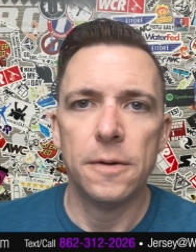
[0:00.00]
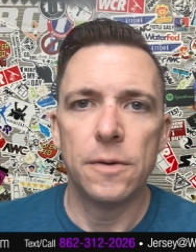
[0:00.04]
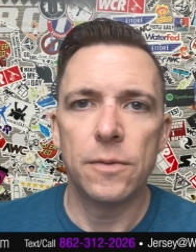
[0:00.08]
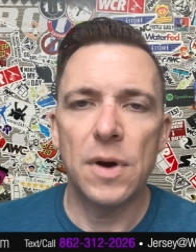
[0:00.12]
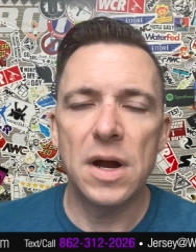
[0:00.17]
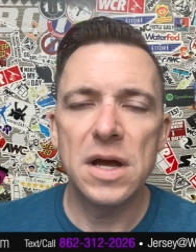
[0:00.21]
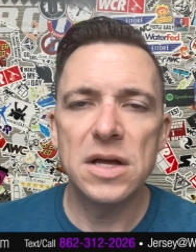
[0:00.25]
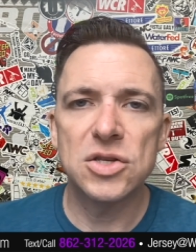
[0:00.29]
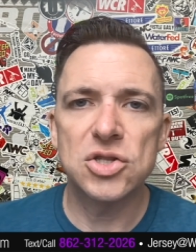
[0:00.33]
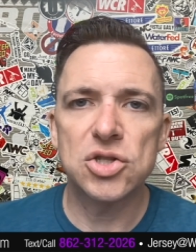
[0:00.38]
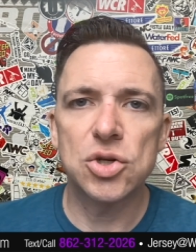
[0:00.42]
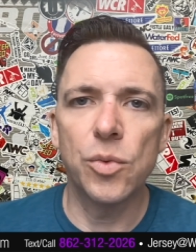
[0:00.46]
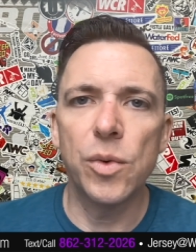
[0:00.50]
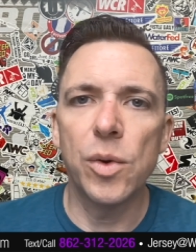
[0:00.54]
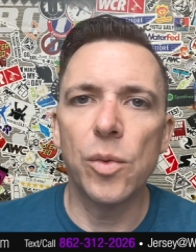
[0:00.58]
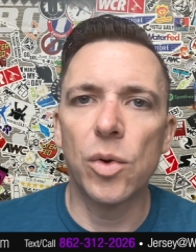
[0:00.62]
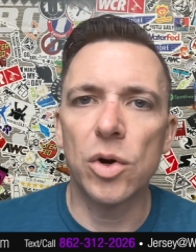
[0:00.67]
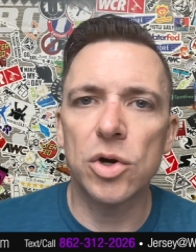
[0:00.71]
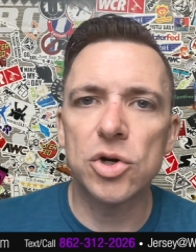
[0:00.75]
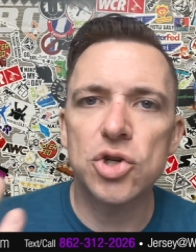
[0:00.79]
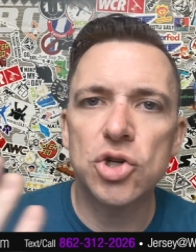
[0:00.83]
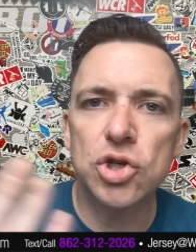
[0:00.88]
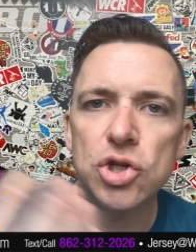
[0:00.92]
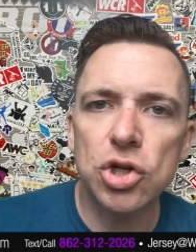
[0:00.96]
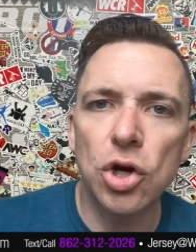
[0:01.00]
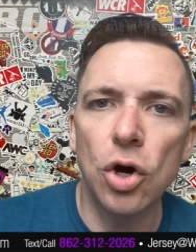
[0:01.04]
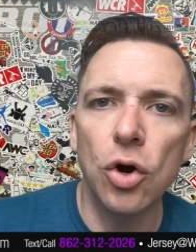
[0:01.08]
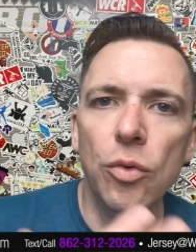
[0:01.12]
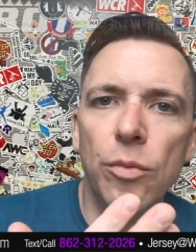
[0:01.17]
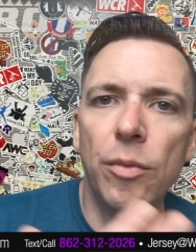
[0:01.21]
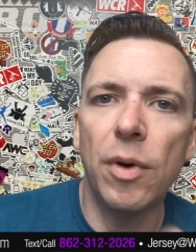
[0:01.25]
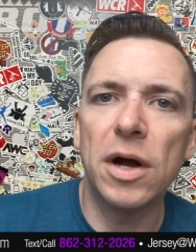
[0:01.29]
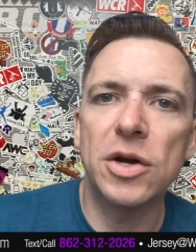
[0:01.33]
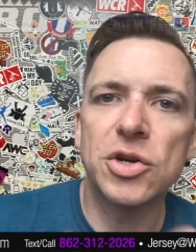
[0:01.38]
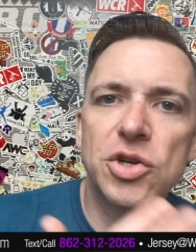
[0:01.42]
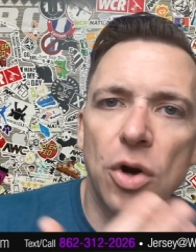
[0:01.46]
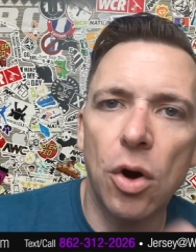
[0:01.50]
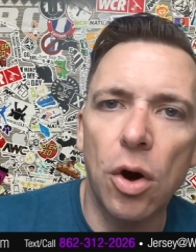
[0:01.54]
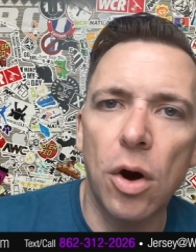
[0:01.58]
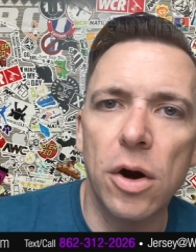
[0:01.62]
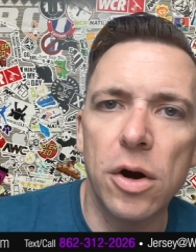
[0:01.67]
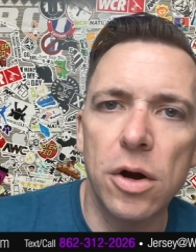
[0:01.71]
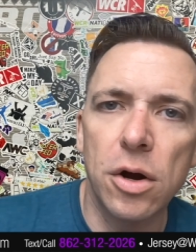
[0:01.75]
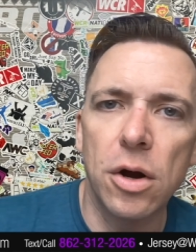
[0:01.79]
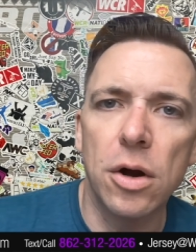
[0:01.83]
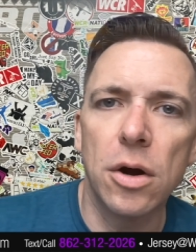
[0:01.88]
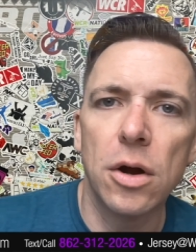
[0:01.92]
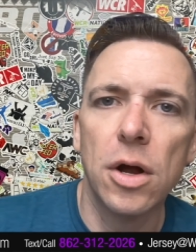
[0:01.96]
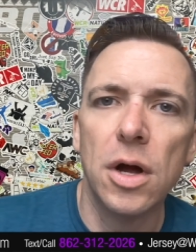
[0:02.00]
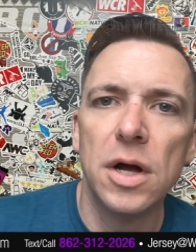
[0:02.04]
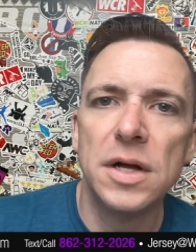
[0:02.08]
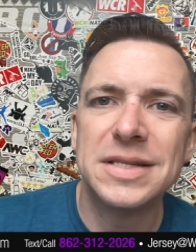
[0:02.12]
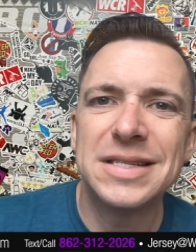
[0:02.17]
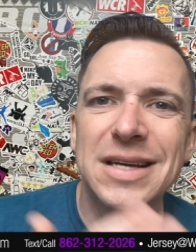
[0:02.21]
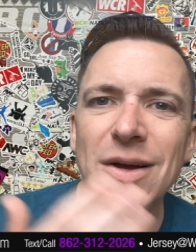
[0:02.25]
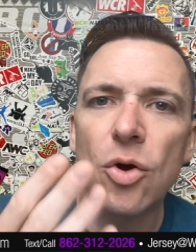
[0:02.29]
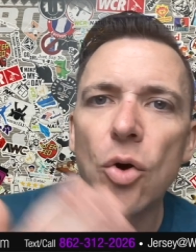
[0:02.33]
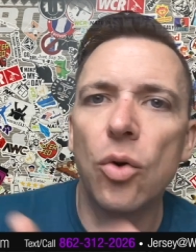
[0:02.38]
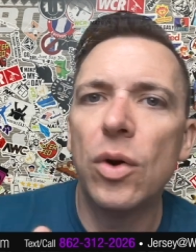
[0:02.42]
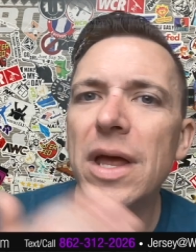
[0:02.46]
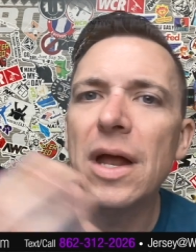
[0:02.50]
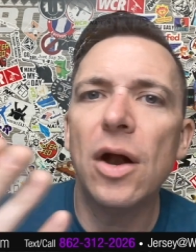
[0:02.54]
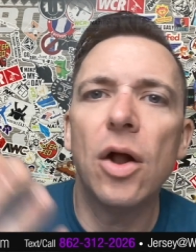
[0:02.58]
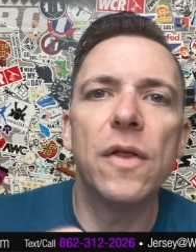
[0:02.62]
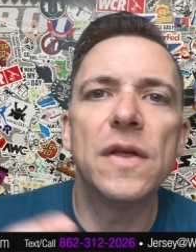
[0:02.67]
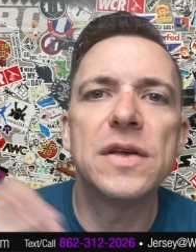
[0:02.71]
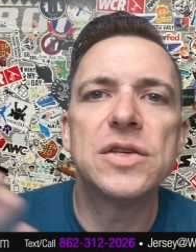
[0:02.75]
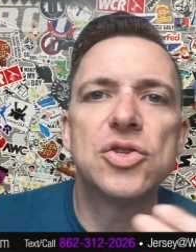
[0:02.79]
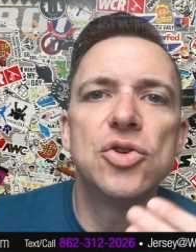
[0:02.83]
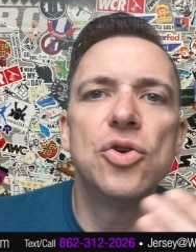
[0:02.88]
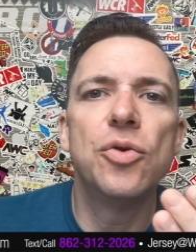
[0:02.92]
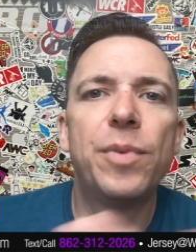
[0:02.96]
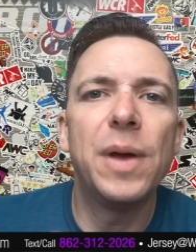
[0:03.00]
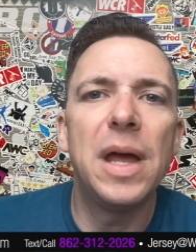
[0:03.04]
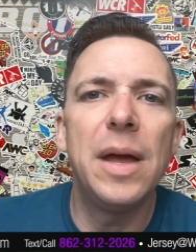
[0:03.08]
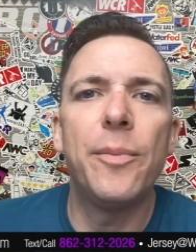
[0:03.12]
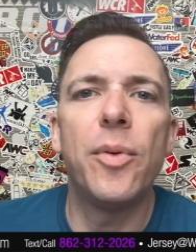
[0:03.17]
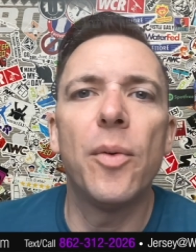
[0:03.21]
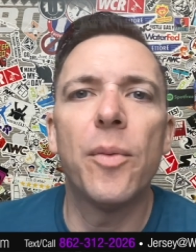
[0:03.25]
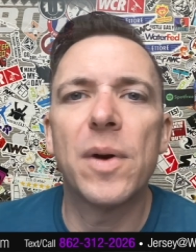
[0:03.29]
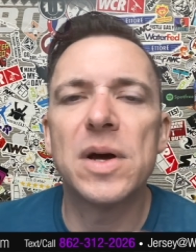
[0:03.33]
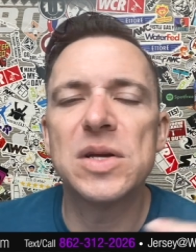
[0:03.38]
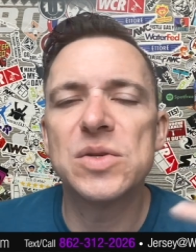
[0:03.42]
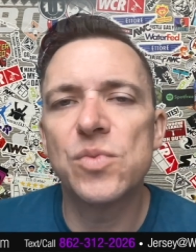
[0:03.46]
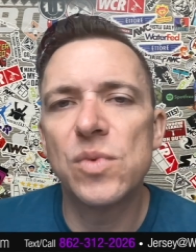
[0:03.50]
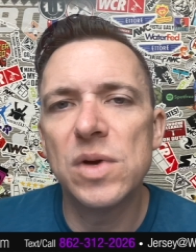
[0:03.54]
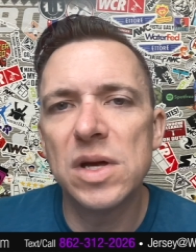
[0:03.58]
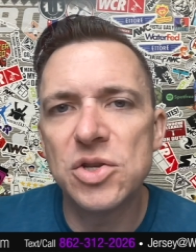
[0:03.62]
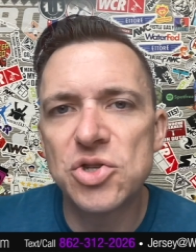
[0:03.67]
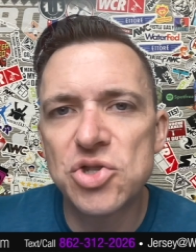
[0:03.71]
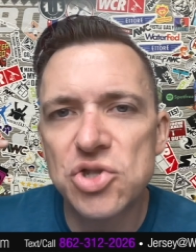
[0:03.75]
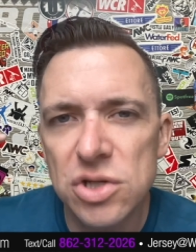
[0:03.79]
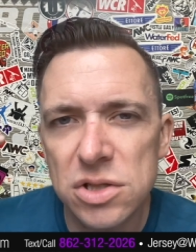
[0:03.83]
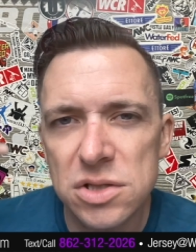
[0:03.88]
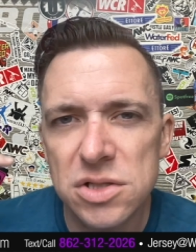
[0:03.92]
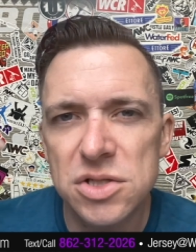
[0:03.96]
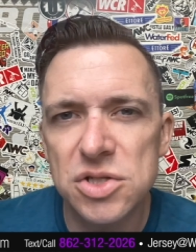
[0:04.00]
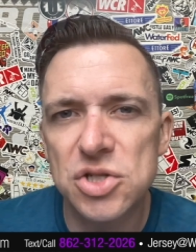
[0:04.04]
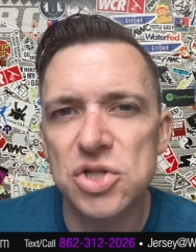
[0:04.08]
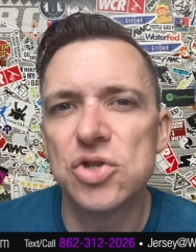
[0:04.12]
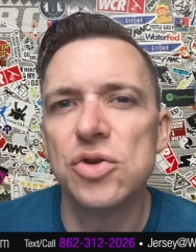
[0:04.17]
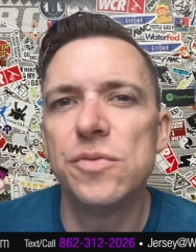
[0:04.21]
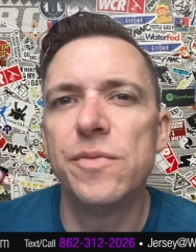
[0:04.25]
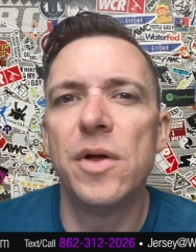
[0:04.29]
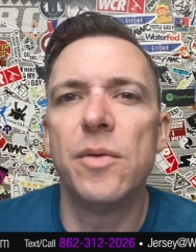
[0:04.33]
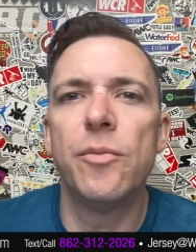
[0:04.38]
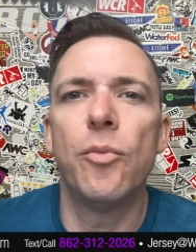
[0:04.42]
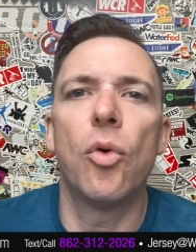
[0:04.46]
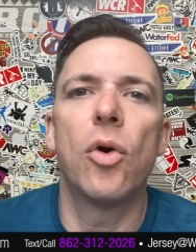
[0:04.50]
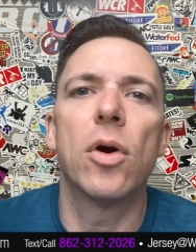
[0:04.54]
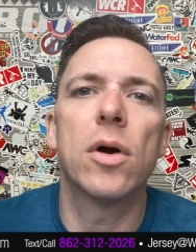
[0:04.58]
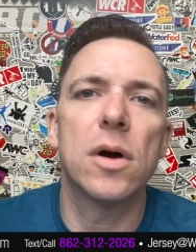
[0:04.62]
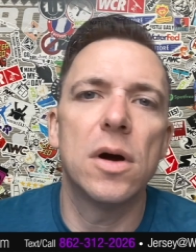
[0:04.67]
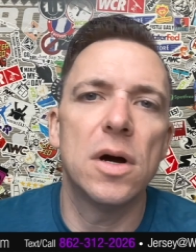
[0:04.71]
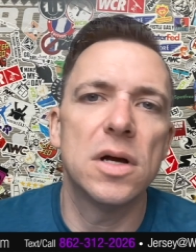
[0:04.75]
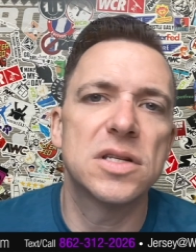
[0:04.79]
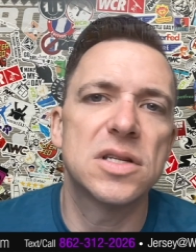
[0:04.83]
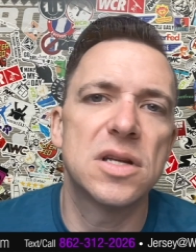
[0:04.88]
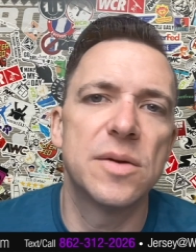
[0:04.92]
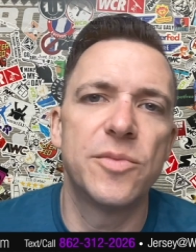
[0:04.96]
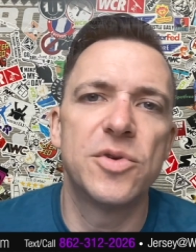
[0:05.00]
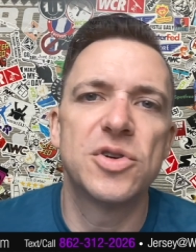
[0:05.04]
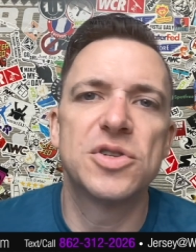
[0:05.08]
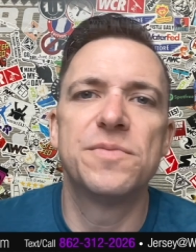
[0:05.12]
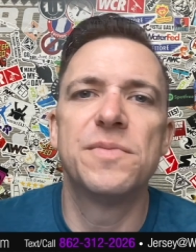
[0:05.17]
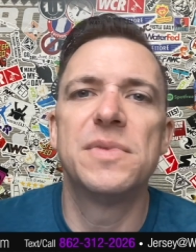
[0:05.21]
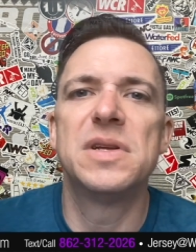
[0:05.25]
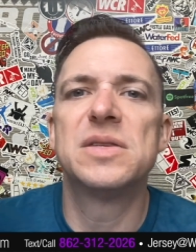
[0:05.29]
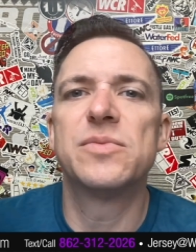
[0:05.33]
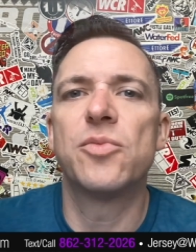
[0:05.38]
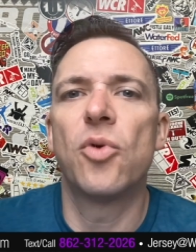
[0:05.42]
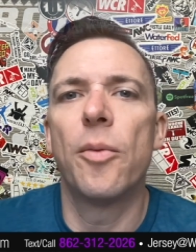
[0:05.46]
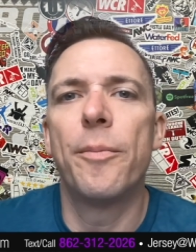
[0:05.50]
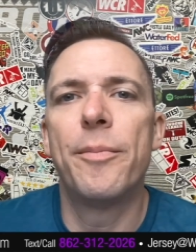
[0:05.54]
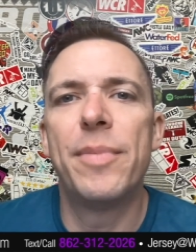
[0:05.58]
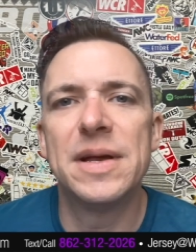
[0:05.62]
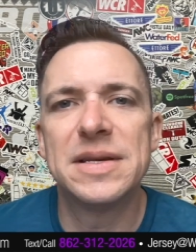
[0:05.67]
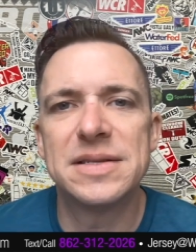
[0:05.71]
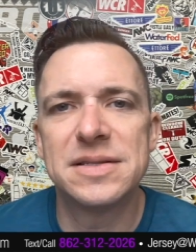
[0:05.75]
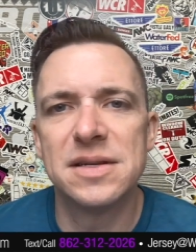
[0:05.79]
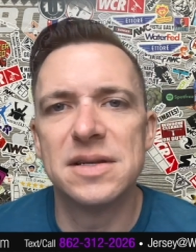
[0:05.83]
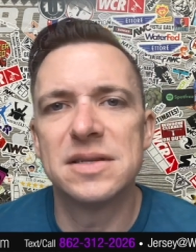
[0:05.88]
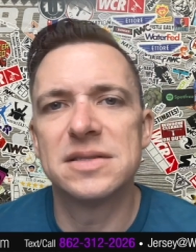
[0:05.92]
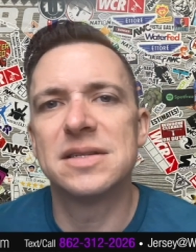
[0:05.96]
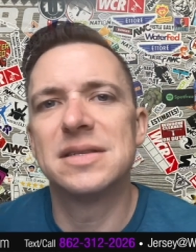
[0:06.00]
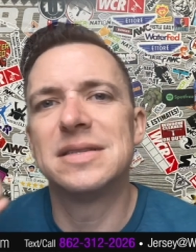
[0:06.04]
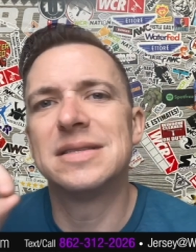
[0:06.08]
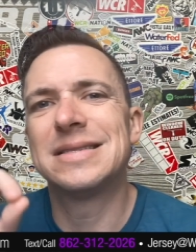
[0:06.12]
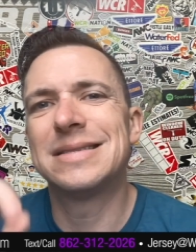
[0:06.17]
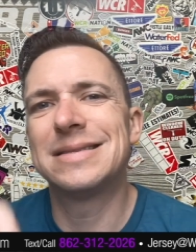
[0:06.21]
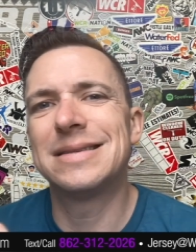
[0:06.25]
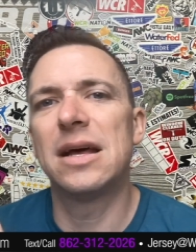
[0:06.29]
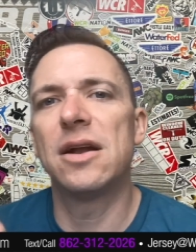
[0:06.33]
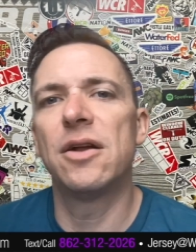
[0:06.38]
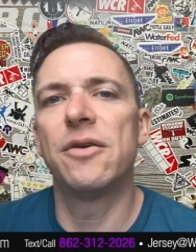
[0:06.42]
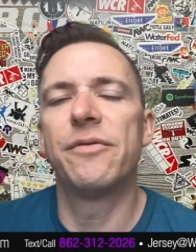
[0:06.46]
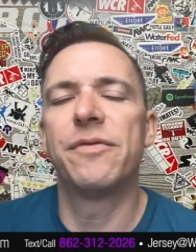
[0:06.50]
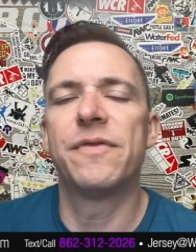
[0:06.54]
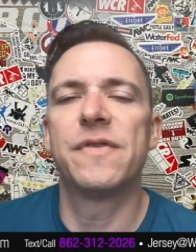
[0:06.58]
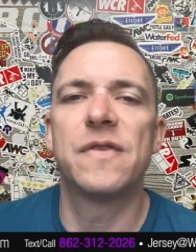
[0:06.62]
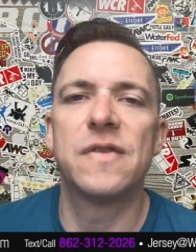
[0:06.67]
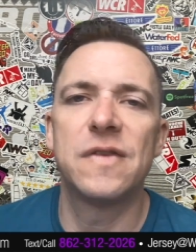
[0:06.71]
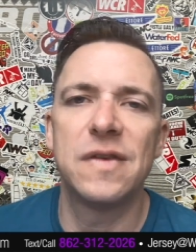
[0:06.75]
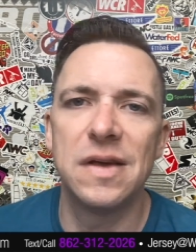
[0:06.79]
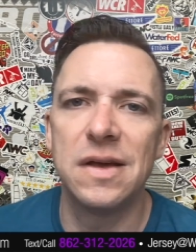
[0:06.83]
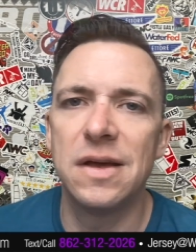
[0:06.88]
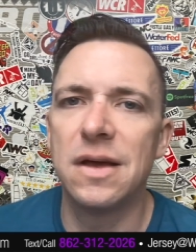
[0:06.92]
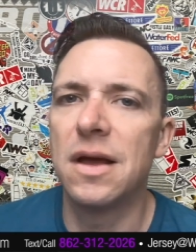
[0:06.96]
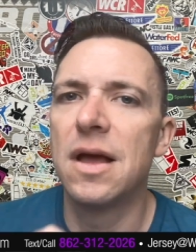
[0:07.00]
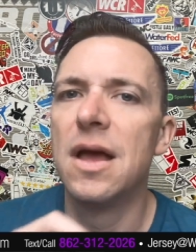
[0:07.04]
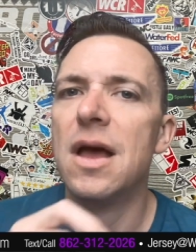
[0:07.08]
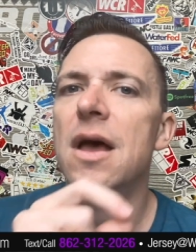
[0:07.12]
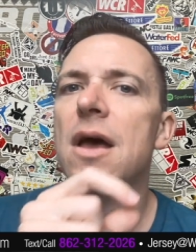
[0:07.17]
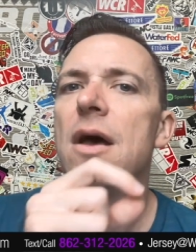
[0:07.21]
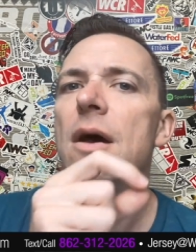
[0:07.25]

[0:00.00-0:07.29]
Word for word: right? So we work so much harder to go get all these new people because we just assume that more customers means more business instead of seeing